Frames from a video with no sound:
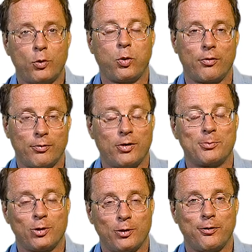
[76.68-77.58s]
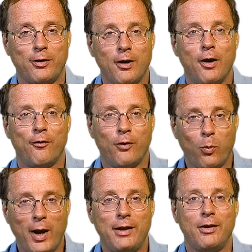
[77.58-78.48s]
Cryptography for
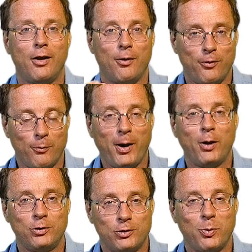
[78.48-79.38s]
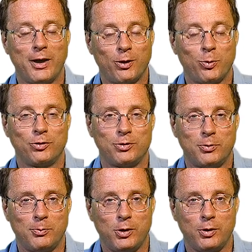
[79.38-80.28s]
post when a quantum
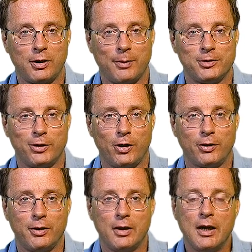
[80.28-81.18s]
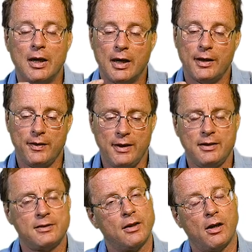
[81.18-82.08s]
computer comes along. And
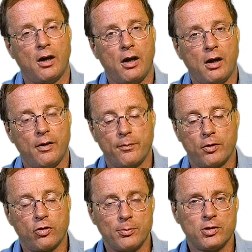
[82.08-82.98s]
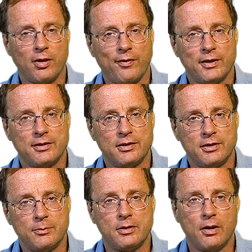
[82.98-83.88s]
these are cryptographic
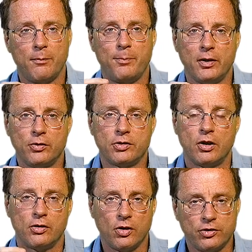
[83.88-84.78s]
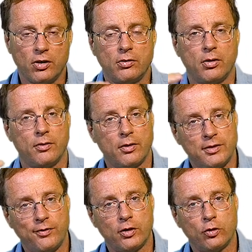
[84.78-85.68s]
systems that are built not on the
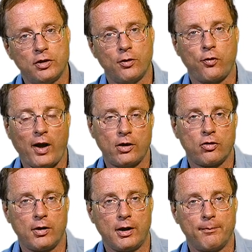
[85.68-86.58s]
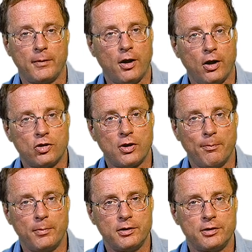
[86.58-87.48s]
difficulty of factoring large
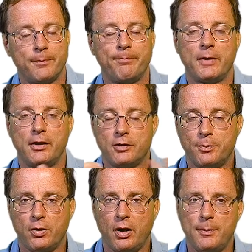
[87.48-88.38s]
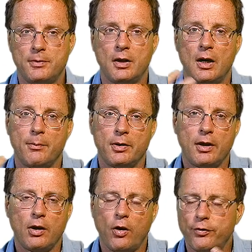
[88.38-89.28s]
numbers into primes,
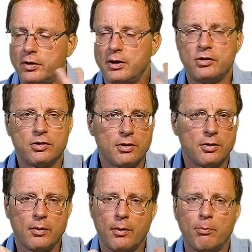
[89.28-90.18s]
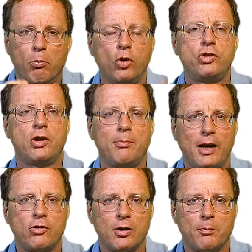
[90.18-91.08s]
but often into more
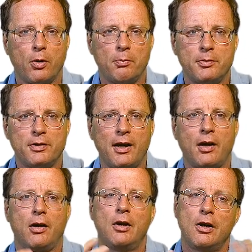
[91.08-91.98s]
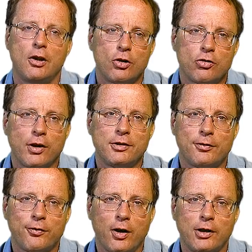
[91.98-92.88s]
geometric problems. They are trying
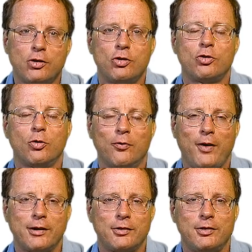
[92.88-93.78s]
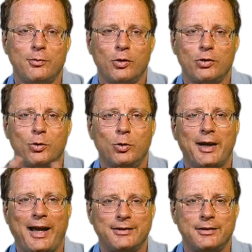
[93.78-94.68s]
to find short vectors in what are called
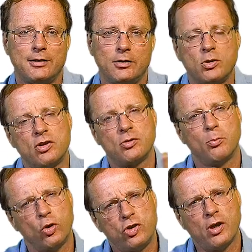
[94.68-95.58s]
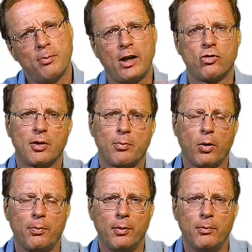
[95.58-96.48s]
lattices, which is a more geometric
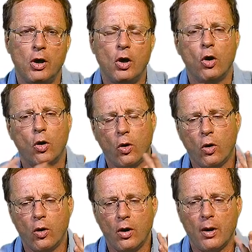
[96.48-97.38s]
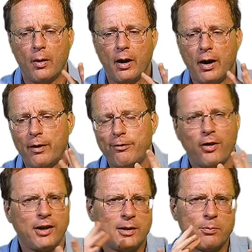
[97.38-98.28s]
problem, or
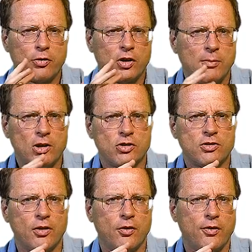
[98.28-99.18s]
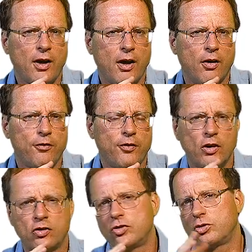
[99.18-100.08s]
finding pre-images of
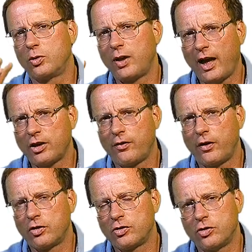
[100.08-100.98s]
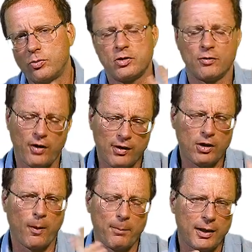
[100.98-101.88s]
functions called hash functions, which are very
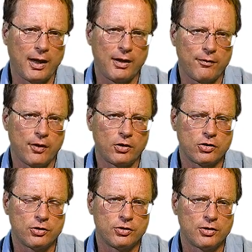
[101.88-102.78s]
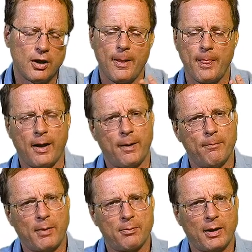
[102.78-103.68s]
complicated functions,
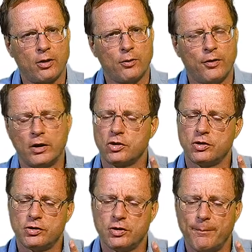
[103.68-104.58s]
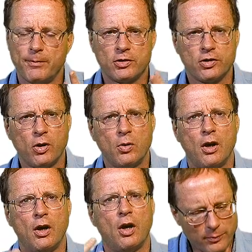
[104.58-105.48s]
mathematical functions. So
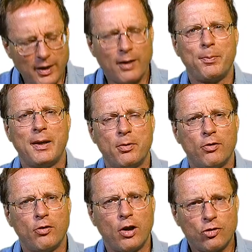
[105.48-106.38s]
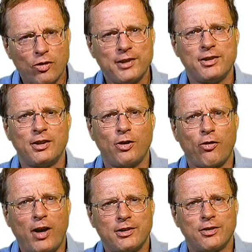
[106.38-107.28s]
that people are addressing the
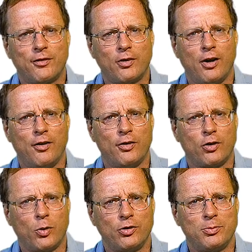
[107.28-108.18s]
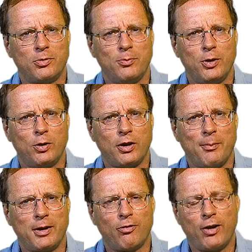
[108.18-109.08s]
threat of a quantum computer
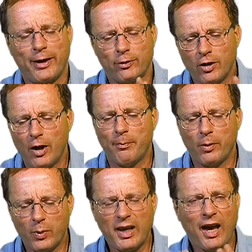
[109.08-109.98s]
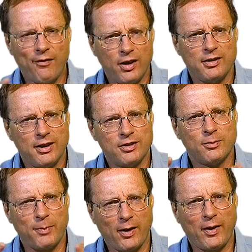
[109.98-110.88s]
coming around, but we have ideas
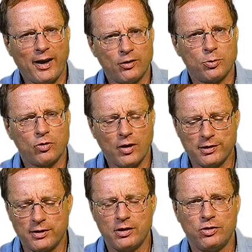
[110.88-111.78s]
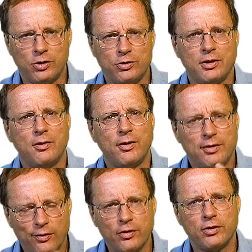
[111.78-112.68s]
about how to address this using
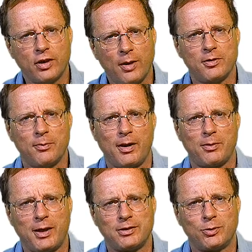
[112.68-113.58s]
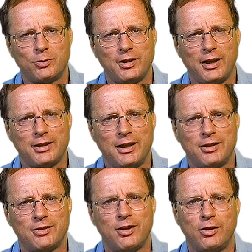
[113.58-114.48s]
different types of mathematical
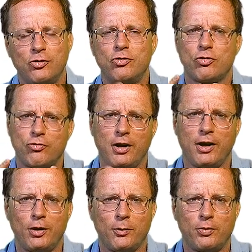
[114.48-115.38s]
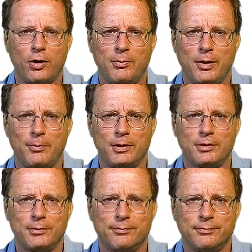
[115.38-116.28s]
techniques than just relying on prime numbers.